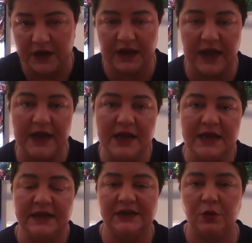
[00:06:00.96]
Okay,
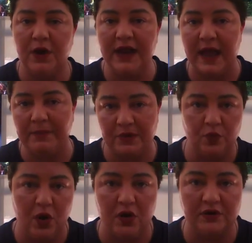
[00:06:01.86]
so what happened
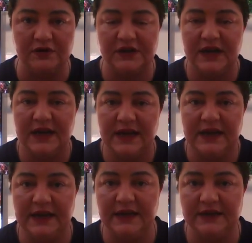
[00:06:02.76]

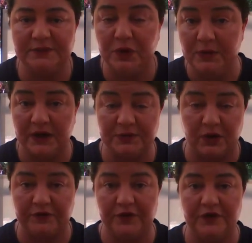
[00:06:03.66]
is pretty much
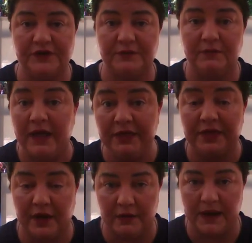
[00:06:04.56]
my first month
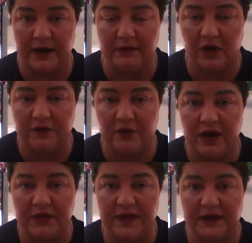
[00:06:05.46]
I made over
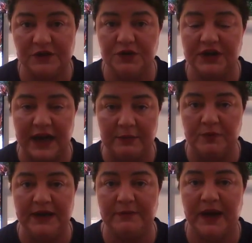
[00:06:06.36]
8,000, which
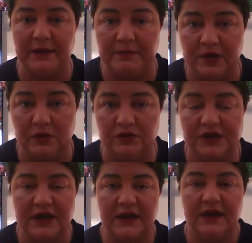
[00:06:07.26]
enabled me to pay the
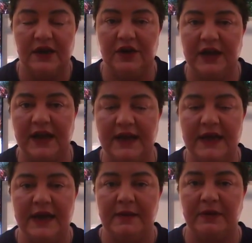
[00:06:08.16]
bills. Okay,
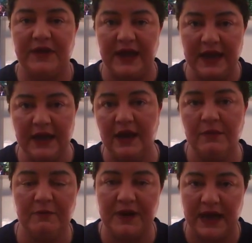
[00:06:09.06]
but the
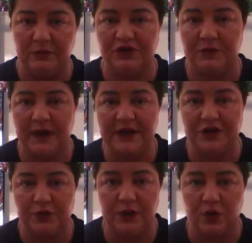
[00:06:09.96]
income I've been able to make
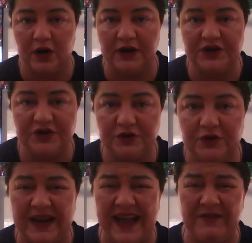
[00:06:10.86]
doing what I do
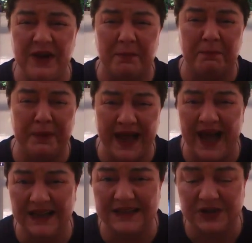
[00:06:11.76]
and having a
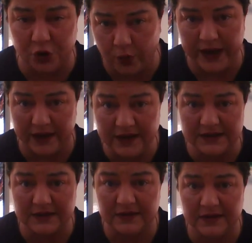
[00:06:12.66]
blast doing
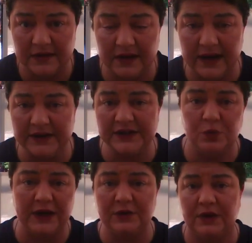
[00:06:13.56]
it. Okay,
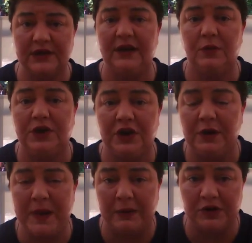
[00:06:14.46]
just wait till I tell you what you're
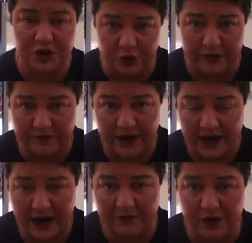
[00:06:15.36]
going to be able to do
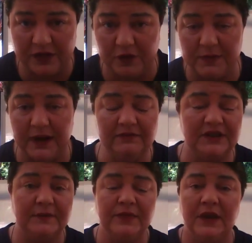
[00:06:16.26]
every 3
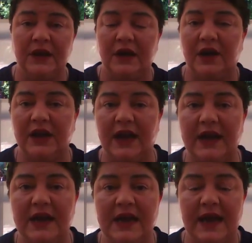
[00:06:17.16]
months.
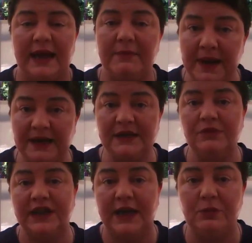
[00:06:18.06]
Okay, that meant I
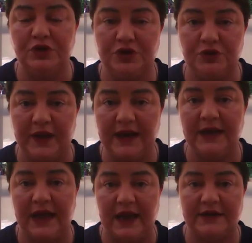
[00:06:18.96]
was able to
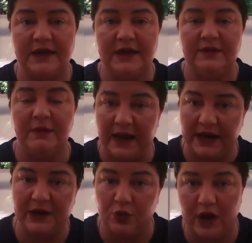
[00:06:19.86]
then get the
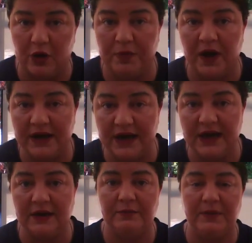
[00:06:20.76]
medical help I
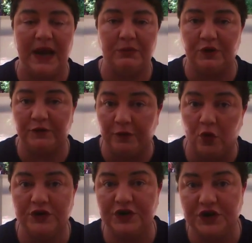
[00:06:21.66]
needed to be able to
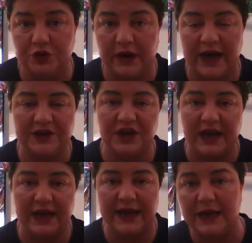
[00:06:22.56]
afford to do it. I actually
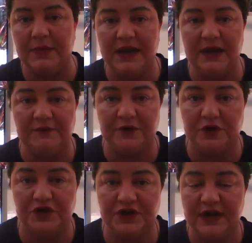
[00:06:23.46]
had a ketamine
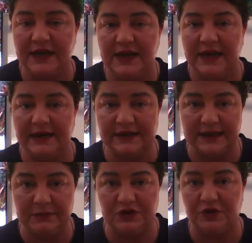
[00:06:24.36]
infusion in
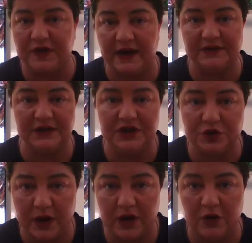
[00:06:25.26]
December
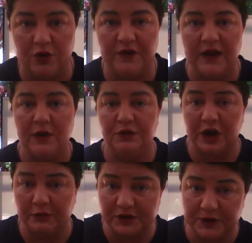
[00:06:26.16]
2012, which
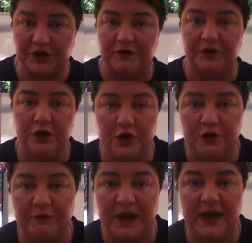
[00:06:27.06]
helped switch off the
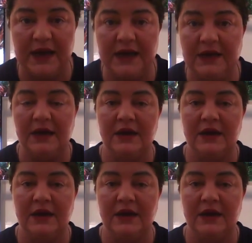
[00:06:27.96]
nerve pain.